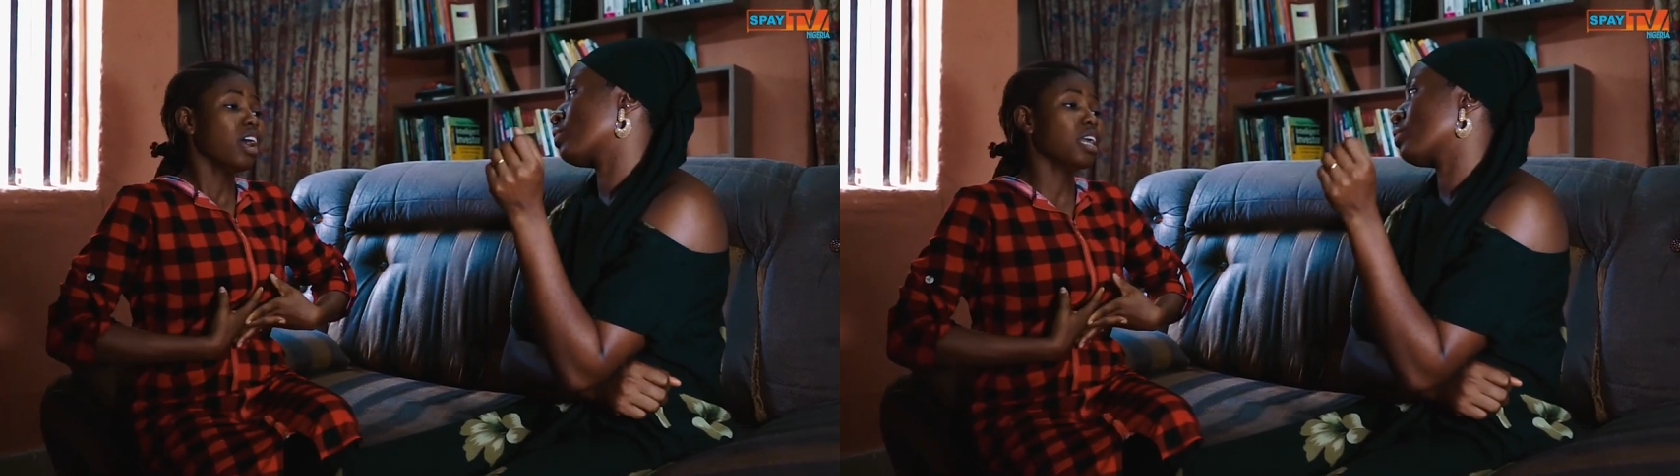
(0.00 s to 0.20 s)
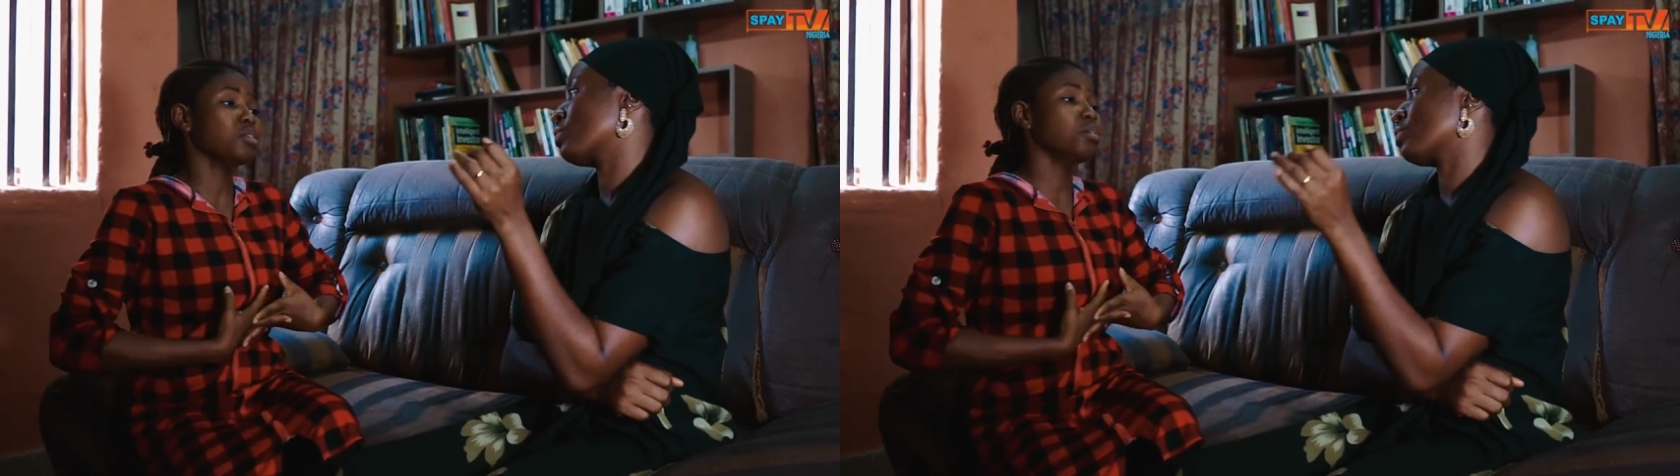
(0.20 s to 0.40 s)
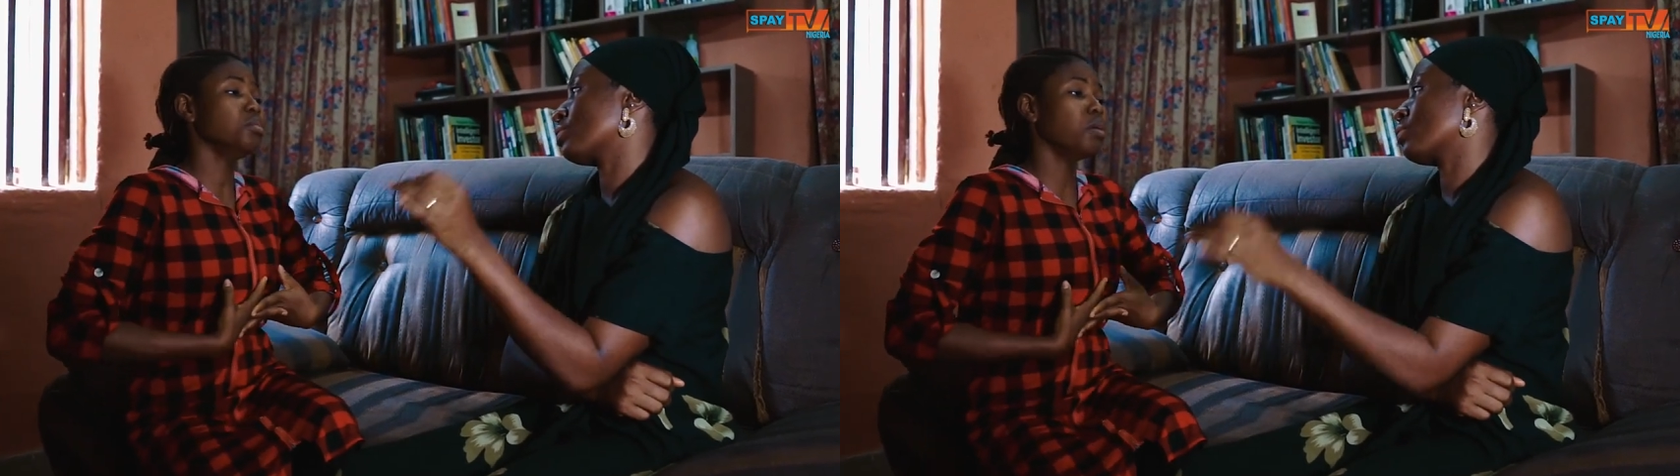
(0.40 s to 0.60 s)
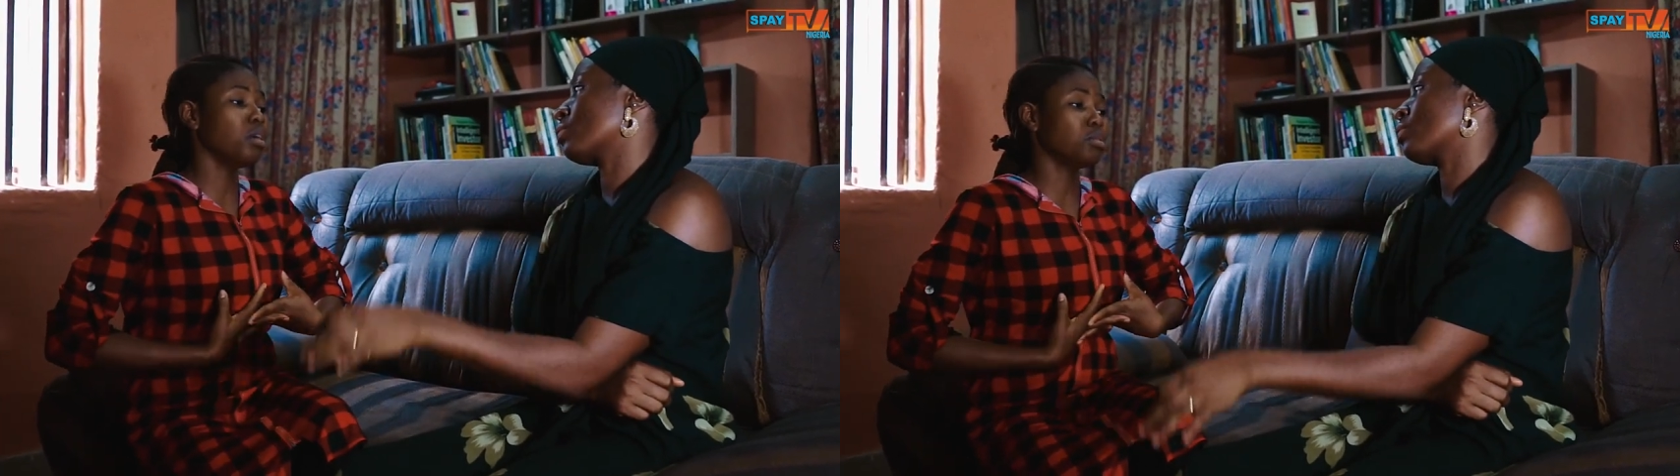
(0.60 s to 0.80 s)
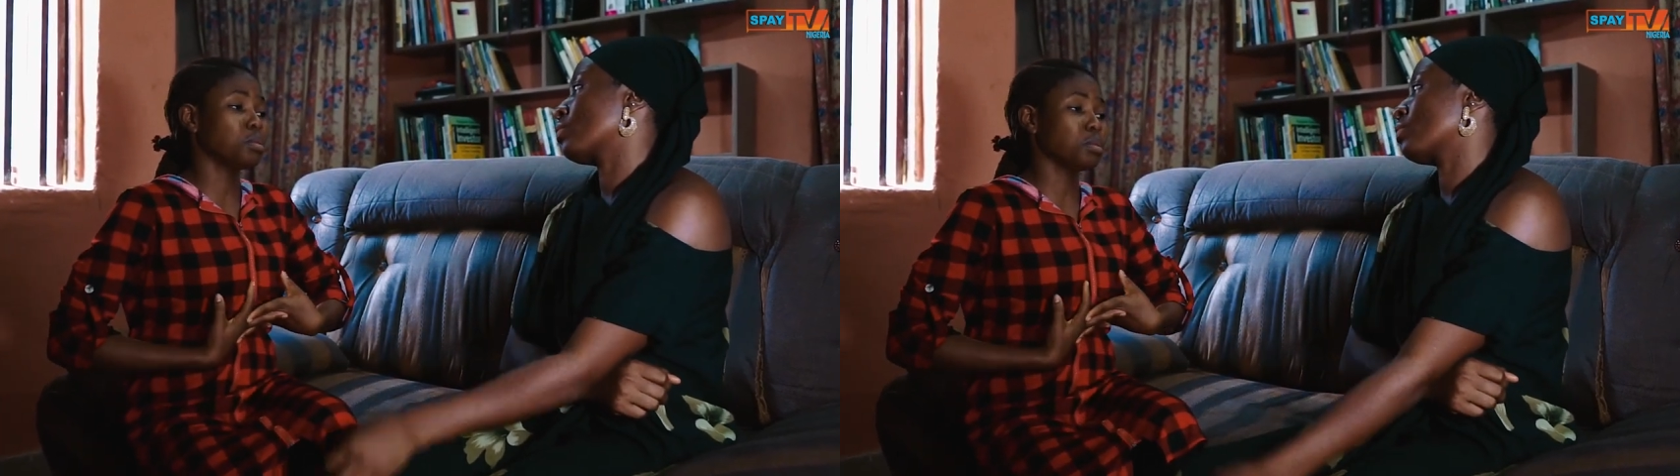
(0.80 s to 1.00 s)
I don't know
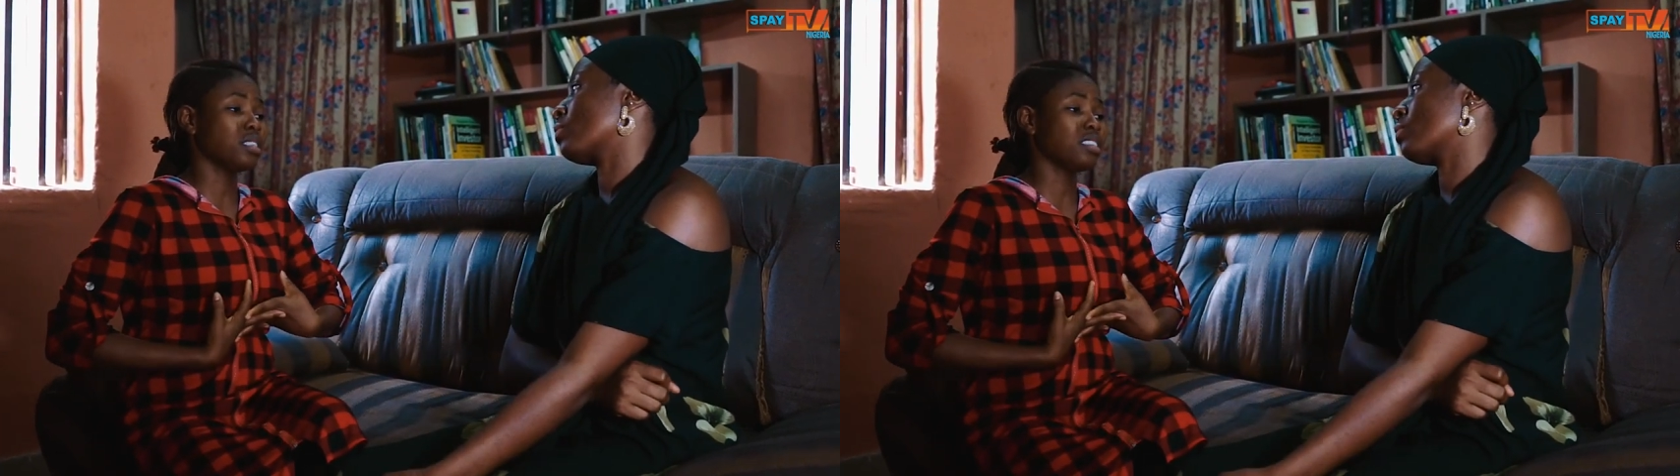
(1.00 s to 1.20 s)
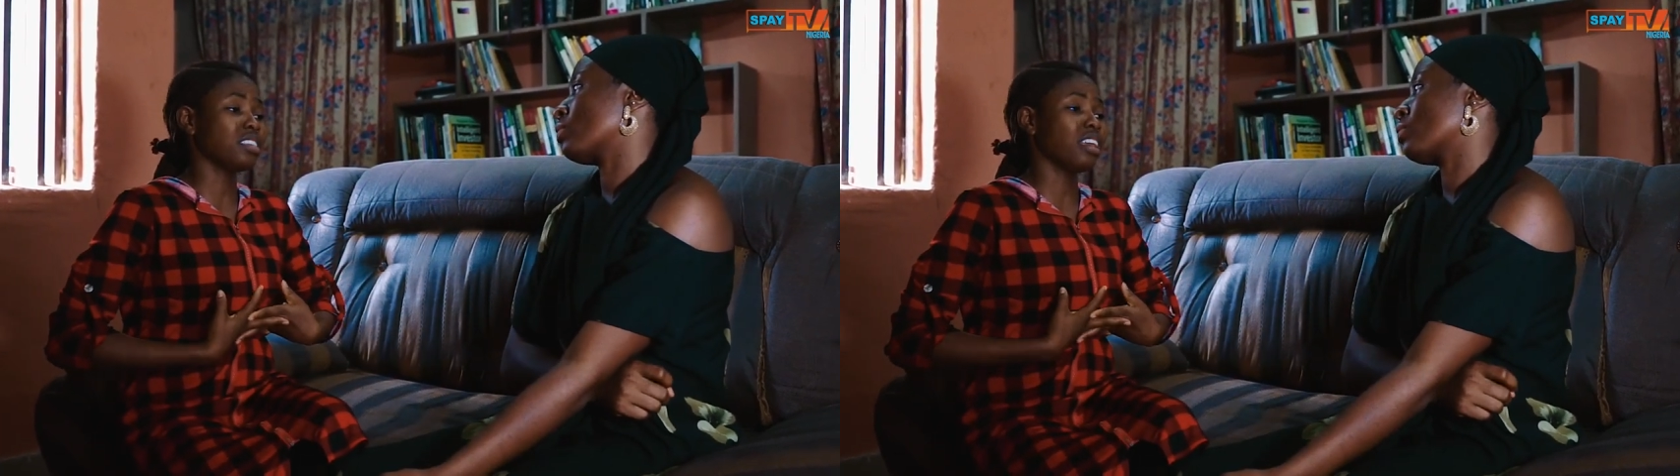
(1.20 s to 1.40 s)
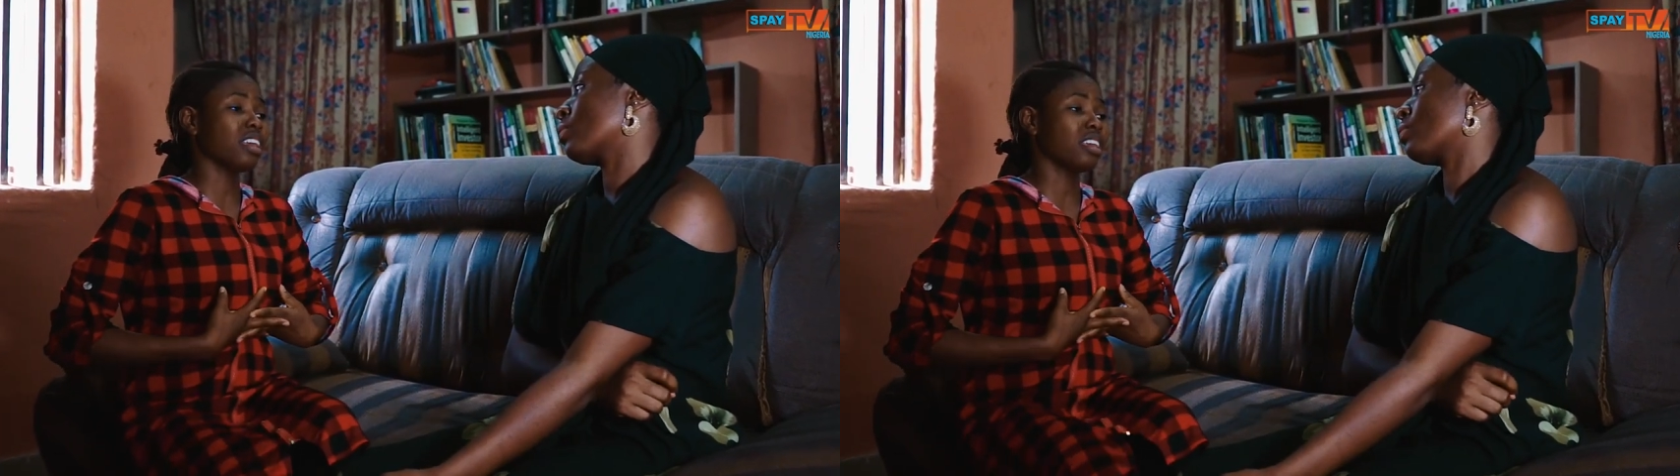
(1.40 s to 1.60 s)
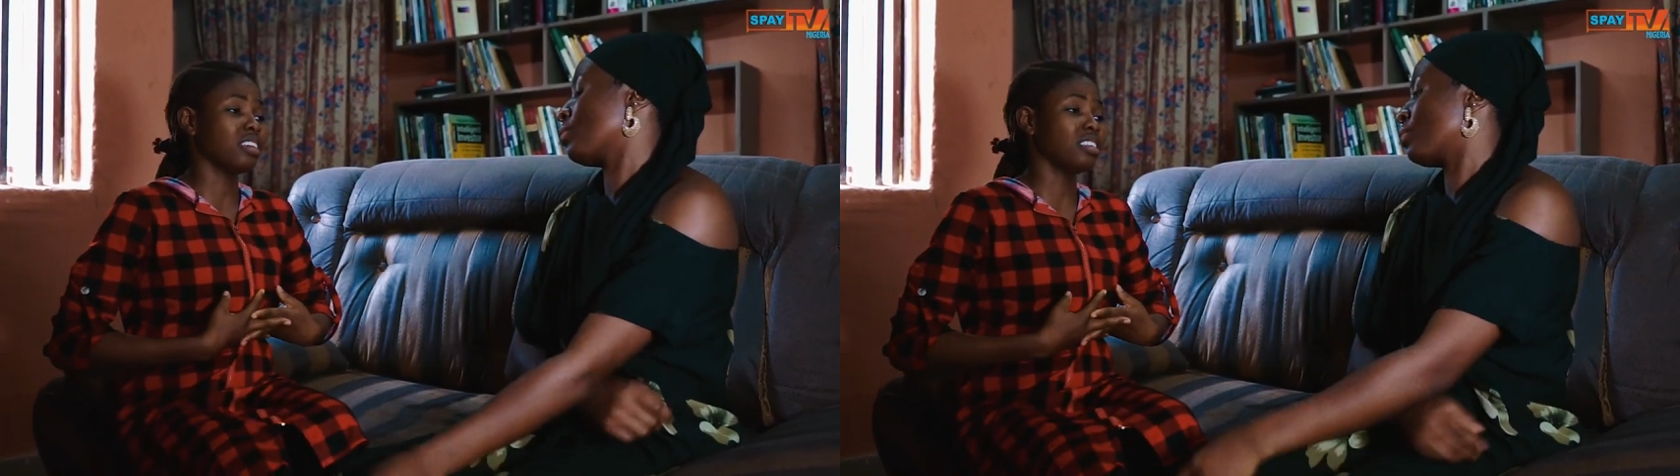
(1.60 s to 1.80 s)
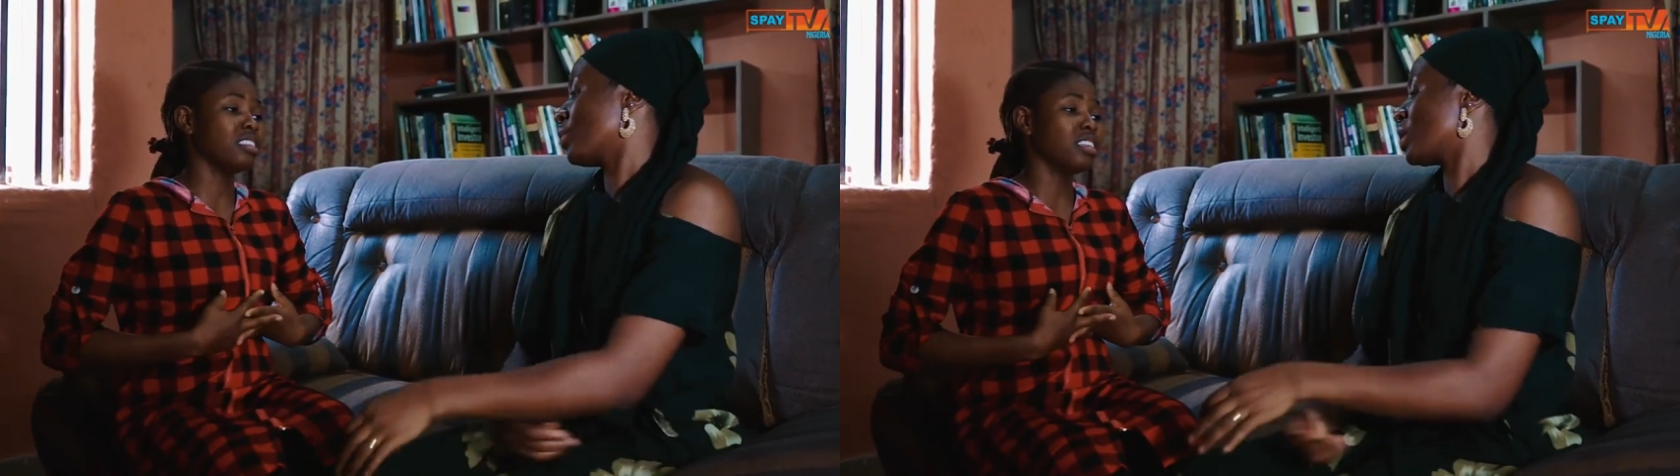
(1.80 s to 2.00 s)
how to say
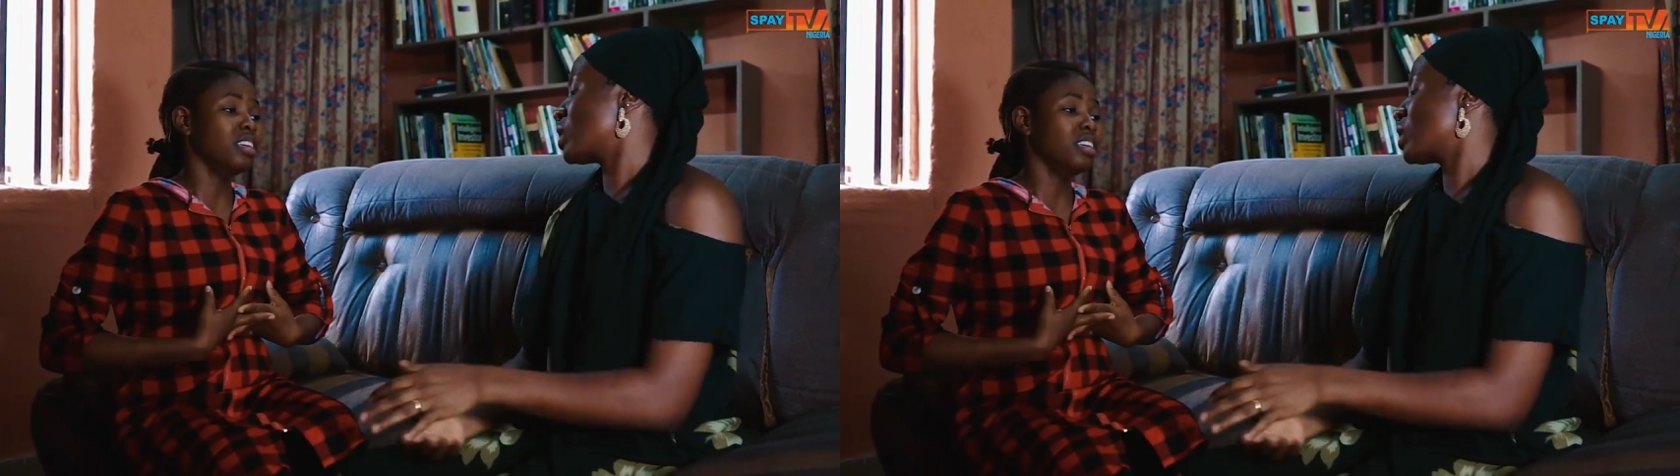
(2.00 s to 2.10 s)
it.